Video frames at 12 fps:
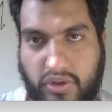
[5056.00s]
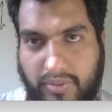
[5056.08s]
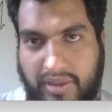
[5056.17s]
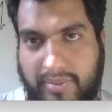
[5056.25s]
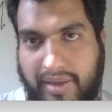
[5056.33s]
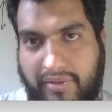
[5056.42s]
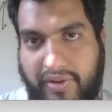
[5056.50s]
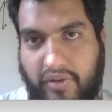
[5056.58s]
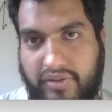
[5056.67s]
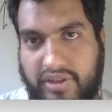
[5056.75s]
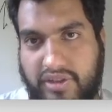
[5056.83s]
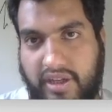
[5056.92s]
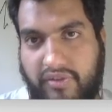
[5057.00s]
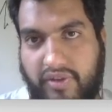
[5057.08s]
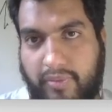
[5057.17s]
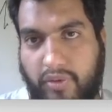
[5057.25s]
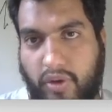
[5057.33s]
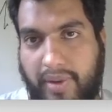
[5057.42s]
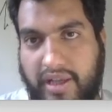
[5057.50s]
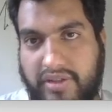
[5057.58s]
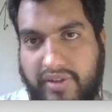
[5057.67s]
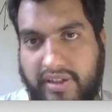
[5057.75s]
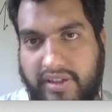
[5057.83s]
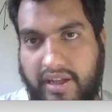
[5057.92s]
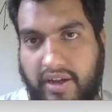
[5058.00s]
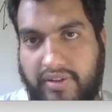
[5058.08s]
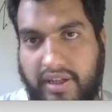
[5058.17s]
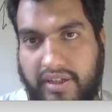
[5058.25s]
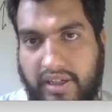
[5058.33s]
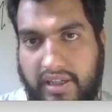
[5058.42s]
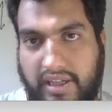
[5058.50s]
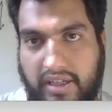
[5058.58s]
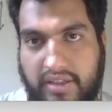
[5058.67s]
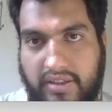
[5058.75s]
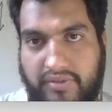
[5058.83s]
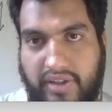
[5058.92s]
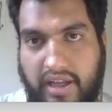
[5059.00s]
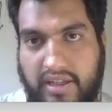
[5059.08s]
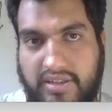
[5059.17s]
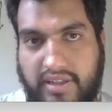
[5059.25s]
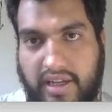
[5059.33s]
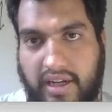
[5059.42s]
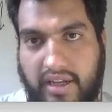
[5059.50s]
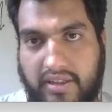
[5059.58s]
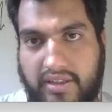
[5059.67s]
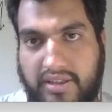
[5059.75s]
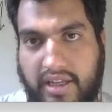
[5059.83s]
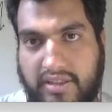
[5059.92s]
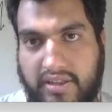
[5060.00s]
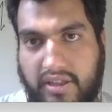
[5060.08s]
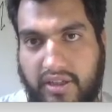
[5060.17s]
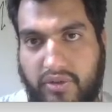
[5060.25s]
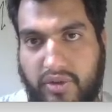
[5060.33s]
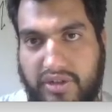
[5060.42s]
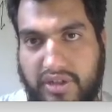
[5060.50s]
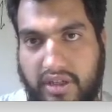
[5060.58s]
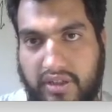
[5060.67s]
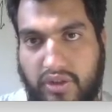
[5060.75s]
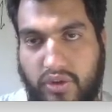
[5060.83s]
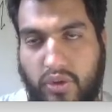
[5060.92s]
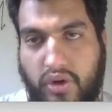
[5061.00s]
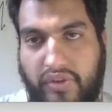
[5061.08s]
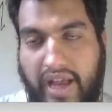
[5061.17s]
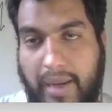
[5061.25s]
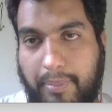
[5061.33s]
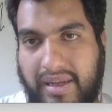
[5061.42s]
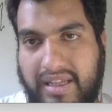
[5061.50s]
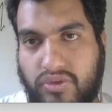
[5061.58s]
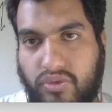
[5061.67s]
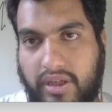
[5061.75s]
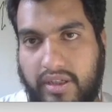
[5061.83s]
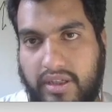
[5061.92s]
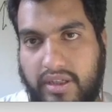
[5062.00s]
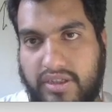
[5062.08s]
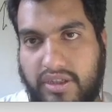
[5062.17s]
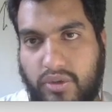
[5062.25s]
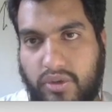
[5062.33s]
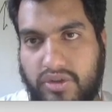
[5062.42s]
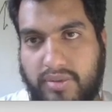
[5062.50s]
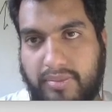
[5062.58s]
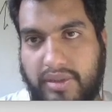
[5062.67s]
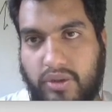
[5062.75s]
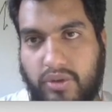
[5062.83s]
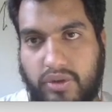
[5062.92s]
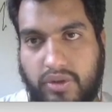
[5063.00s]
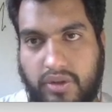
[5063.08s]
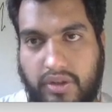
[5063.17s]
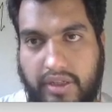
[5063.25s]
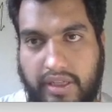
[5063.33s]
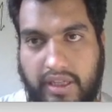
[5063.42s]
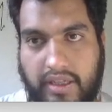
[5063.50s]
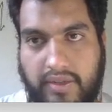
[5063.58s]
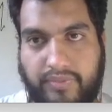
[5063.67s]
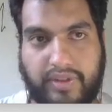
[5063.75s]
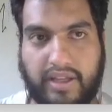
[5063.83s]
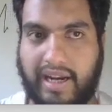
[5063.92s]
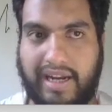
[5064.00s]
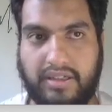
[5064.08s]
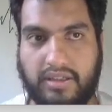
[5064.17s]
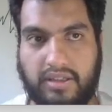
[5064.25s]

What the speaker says: might be aware of this D flip-flop as we have done earlier. We have this equation Q of n plus 1 is equal to simply equal to D, right?